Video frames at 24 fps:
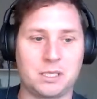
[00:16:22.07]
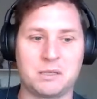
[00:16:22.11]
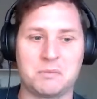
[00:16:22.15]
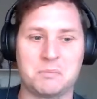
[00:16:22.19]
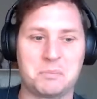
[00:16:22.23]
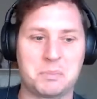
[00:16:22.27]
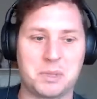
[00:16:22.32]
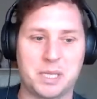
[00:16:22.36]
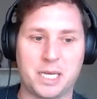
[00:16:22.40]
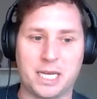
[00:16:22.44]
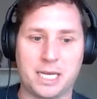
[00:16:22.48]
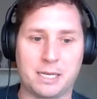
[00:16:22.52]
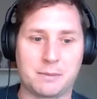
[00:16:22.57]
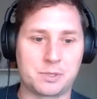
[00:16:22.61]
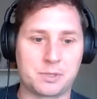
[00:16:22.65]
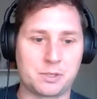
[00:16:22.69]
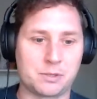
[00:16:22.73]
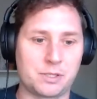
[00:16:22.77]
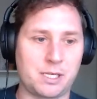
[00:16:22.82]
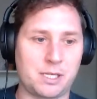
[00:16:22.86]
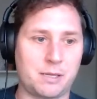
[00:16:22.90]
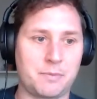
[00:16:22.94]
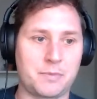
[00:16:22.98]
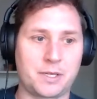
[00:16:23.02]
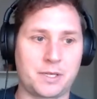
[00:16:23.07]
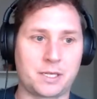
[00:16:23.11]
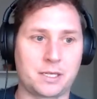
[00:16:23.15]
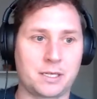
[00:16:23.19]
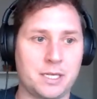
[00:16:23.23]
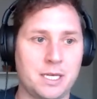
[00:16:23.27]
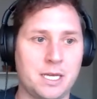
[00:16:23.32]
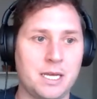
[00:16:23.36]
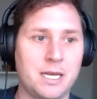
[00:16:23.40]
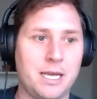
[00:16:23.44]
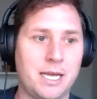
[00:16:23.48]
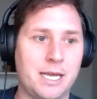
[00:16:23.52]
perhaps, or something,
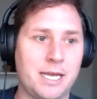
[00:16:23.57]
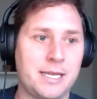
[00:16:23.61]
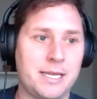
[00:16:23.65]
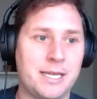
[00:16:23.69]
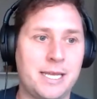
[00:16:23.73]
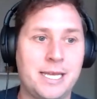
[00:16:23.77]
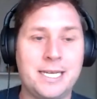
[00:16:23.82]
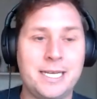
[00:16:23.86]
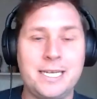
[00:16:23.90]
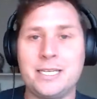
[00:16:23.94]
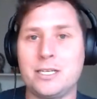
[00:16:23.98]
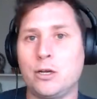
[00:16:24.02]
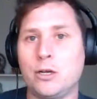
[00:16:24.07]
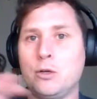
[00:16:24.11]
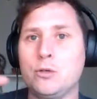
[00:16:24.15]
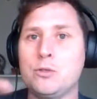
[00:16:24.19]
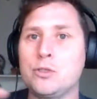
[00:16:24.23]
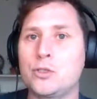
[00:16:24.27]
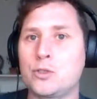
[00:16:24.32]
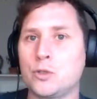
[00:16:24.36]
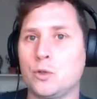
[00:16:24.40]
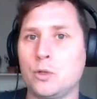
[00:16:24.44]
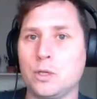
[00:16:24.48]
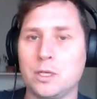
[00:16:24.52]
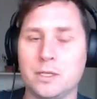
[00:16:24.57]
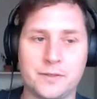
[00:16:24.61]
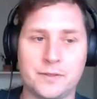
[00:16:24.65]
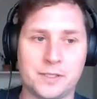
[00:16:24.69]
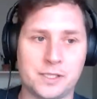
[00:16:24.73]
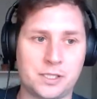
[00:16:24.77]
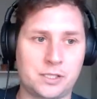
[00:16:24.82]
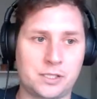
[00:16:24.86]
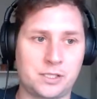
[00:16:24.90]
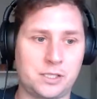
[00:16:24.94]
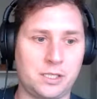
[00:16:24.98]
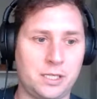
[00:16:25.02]
and it owns all of
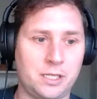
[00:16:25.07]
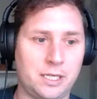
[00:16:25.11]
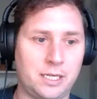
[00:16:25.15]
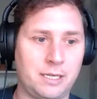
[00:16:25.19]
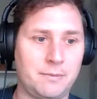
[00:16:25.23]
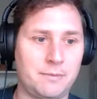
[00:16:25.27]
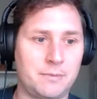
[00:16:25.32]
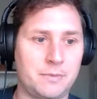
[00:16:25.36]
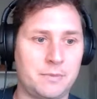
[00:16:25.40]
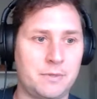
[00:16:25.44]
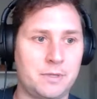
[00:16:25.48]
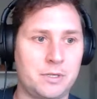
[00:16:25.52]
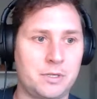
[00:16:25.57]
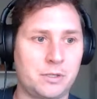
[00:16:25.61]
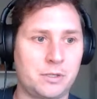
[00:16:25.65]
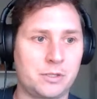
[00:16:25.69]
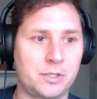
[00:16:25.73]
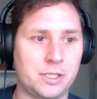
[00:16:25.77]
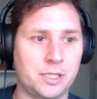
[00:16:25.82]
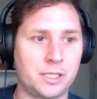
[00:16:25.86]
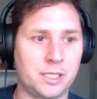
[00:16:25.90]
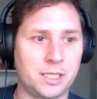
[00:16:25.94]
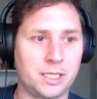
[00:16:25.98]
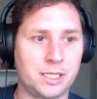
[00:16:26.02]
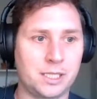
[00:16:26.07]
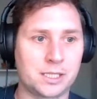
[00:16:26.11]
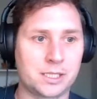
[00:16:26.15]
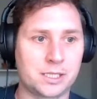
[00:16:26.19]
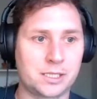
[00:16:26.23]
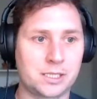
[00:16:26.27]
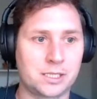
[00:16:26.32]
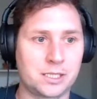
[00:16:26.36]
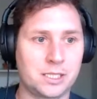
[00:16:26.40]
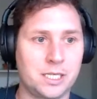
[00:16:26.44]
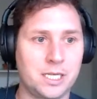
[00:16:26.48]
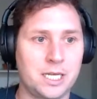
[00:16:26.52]
its nodes in the
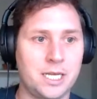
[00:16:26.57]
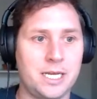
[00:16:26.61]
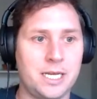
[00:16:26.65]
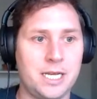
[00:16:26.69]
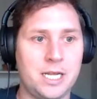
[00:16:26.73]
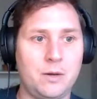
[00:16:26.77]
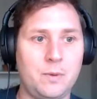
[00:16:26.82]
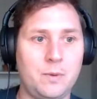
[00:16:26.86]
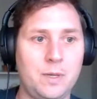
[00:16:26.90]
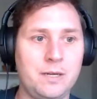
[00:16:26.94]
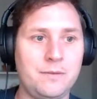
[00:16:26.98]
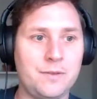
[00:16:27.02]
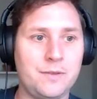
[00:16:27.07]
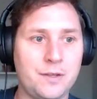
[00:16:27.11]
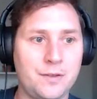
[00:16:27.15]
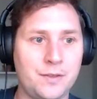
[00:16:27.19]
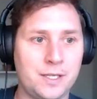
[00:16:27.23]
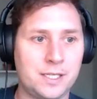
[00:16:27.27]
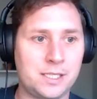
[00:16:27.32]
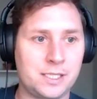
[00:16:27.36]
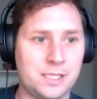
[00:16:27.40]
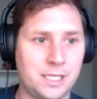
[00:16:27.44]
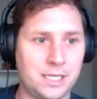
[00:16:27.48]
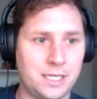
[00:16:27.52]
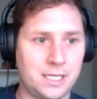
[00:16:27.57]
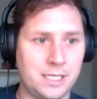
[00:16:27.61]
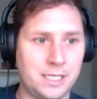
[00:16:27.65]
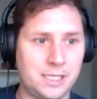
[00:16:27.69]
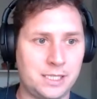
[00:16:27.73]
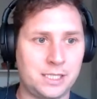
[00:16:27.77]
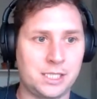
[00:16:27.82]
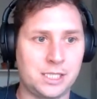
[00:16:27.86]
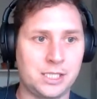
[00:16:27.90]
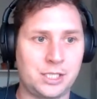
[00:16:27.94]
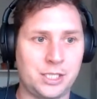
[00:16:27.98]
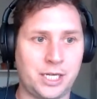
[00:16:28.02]
list. Now, one of the things that needs
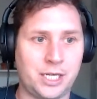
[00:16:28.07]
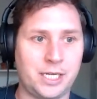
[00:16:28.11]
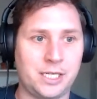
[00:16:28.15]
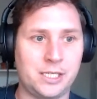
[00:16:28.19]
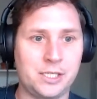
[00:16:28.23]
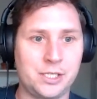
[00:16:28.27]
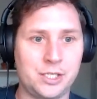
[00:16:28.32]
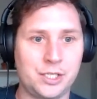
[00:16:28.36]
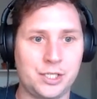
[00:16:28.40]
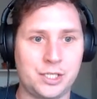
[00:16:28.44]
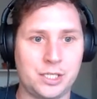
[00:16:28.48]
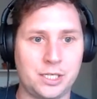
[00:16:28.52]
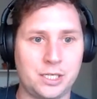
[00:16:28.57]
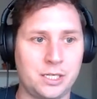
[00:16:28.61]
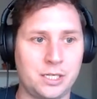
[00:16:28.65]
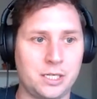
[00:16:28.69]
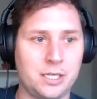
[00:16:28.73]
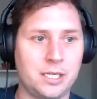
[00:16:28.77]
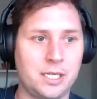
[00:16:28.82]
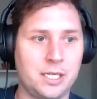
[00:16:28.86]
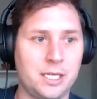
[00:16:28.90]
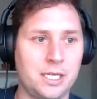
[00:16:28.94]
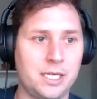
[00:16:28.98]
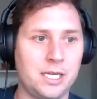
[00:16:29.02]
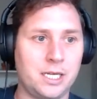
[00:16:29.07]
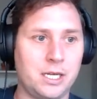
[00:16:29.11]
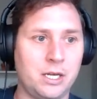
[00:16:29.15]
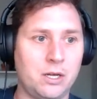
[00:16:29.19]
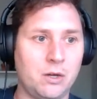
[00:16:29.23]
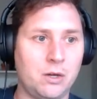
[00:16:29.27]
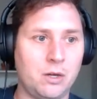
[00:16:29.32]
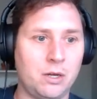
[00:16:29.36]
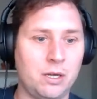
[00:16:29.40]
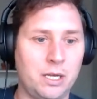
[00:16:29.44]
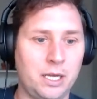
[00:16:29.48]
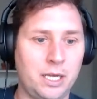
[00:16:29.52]
to change
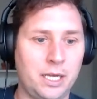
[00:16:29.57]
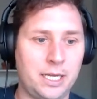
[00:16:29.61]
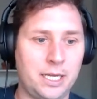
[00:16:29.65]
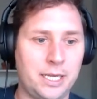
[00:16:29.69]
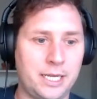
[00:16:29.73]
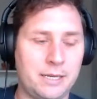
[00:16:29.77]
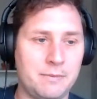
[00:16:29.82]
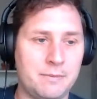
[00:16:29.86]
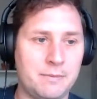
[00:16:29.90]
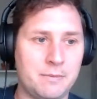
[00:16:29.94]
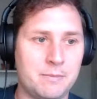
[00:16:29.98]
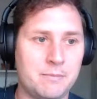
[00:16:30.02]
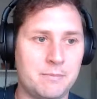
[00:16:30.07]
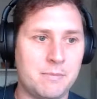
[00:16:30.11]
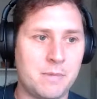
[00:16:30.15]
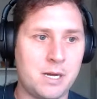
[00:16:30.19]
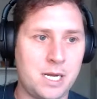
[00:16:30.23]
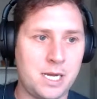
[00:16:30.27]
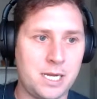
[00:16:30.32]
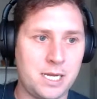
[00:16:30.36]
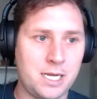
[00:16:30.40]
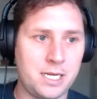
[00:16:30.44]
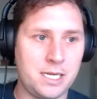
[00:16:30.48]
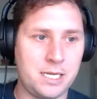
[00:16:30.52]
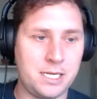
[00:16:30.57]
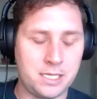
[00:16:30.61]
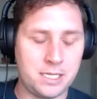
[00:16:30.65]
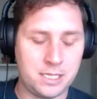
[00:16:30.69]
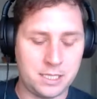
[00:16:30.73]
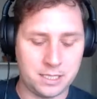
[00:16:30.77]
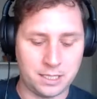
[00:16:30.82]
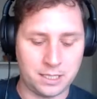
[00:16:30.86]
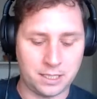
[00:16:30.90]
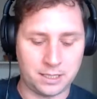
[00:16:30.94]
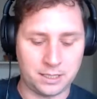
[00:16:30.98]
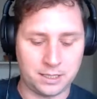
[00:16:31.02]
in
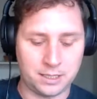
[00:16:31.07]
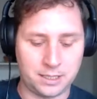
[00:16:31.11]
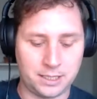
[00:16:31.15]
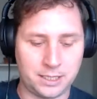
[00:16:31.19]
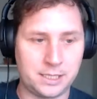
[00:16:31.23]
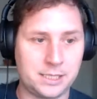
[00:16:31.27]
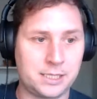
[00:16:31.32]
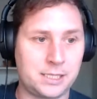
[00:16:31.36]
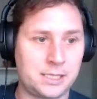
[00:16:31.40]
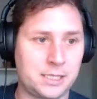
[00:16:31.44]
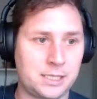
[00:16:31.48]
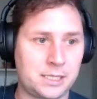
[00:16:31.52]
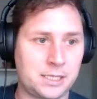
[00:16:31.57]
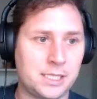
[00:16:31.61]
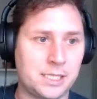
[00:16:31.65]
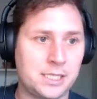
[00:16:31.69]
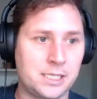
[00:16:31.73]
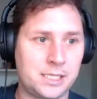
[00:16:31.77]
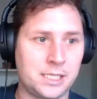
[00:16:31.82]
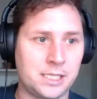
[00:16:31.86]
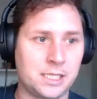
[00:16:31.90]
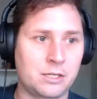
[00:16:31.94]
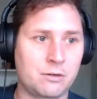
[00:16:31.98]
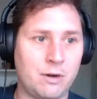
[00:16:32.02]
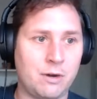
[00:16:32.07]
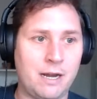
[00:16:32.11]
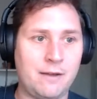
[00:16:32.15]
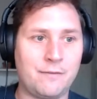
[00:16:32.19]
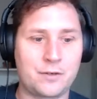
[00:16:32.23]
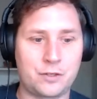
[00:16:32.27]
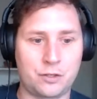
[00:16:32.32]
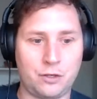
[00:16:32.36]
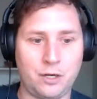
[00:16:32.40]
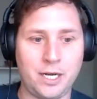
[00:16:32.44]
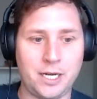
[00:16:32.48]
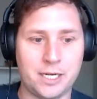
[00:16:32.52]
my is the graph
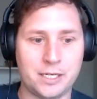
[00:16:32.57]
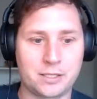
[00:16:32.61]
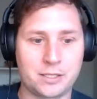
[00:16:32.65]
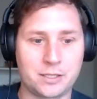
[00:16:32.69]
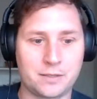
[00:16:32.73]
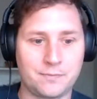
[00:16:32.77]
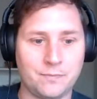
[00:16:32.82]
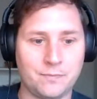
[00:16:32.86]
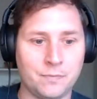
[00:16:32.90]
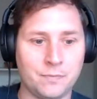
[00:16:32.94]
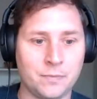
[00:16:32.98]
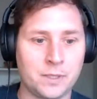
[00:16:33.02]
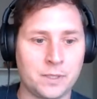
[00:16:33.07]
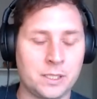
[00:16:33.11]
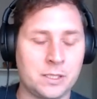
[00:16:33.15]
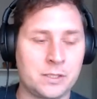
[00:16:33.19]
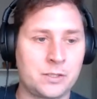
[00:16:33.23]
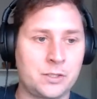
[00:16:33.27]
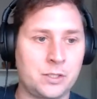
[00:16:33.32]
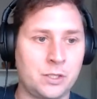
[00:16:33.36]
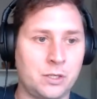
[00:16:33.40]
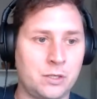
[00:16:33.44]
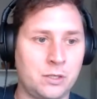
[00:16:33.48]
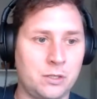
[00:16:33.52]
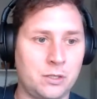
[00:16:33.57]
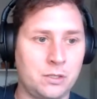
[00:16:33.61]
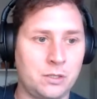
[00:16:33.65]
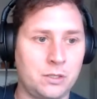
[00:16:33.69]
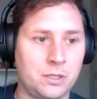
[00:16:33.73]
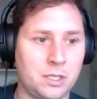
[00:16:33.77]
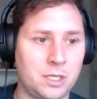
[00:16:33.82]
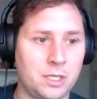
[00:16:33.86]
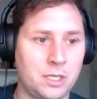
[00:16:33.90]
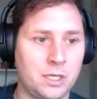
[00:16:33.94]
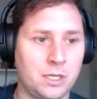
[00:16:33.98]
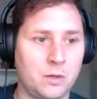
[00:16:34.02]
trait. So
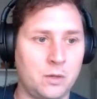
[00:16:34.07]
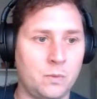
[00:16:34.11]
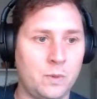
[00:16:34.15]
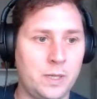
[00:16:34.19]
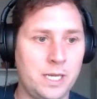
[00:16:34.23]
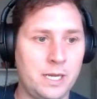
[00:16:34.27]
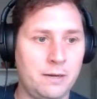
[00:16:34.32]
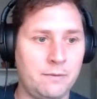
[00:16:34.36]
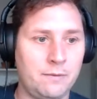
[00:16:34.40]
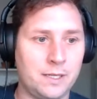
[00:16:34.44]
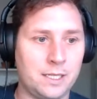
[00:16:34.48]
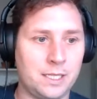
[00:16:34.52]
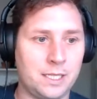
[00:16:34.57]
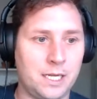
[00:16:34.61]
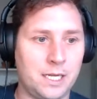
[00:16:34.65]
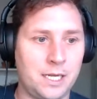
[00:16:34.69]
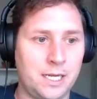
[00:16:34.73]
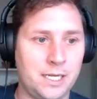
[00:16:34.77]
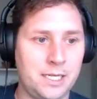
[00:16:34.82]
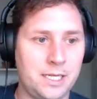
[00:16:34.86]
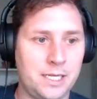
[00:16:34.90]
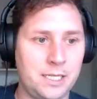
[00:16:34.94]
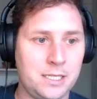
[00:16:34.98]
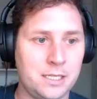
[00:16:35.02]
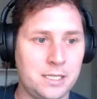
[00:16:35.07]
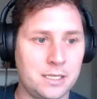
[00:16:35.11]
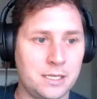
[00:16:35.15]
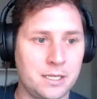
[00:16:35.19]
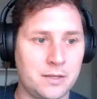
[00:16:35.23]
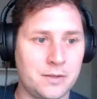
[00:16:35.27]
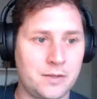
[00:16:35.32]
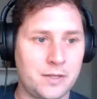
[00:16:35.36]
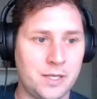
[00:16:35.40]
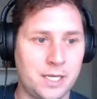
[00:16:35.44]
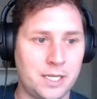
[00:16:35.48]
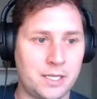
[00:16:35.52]
we are relying
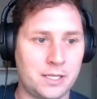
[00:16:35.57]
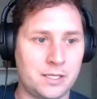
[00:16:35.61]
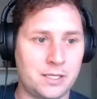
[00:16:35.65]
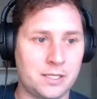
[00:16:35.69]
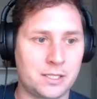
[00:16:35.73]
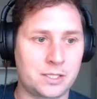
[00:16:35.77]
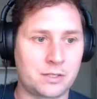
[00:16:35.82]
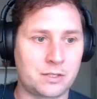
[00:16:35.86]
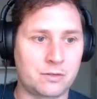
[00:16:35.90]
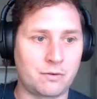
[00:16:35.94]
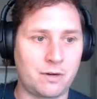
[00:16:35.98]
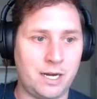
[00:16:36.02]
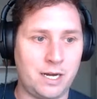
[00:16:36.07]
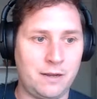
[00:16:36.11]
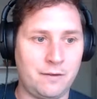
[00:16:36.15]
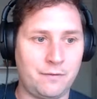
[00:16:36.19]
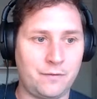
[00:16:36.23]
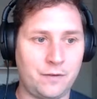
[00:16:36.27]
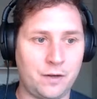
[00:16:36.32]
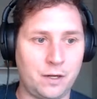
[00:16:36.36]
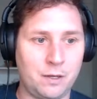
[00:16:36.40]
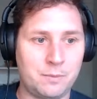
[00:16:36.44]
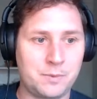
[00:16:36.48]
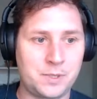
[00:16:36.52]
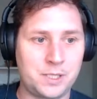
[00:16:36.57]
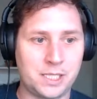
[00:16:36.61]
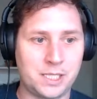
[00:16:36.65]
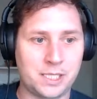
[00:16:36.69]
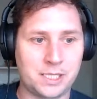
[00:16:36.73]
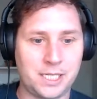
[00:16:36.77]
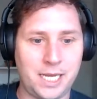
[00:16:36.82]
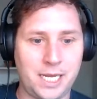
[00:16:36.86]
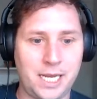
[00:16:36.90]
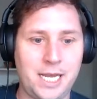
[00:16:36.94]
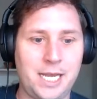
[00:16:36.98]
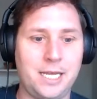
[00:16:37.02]
that this graph object
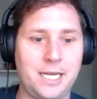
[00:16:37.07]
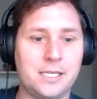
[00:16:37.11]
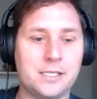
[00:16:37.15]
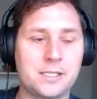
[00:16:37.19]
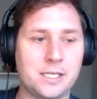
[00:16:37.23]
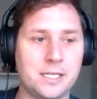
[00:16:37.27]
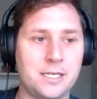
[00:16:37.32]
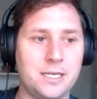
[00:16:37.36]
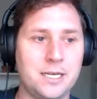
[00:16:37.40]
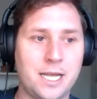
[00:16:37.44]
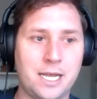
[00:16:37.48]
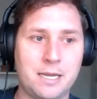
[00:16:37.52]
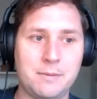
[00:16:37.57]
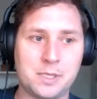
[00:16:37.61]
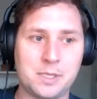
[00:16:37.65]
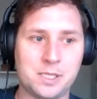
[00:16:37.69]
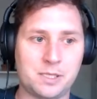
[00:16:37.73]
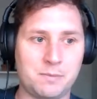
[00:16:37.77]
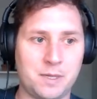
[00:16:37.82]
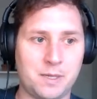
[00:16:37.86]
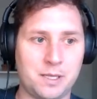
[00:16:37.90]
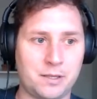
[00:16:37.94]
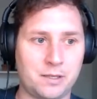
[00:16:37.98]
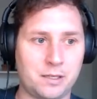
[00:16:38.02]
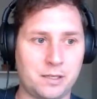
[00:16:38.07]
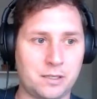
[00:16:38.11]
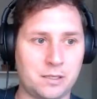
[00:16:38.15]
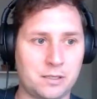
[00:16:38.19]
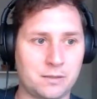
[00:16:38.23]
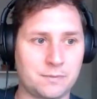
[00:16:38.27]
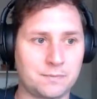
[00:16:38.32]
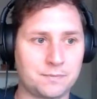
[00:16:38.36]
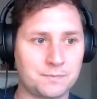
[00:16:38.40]
has a neighbors method.